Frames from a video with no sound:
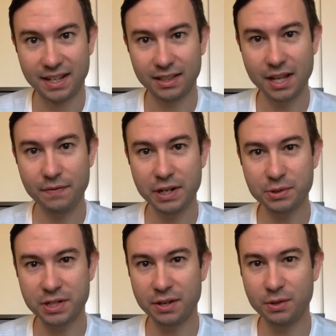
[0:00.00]
A lot of videos
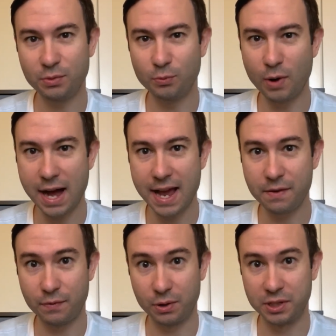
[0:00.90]
tell you why
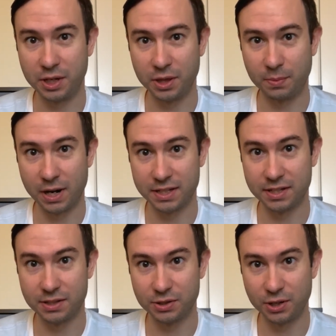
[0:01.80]
focusing on the
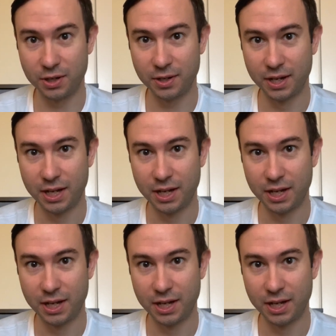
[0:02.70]
process is good,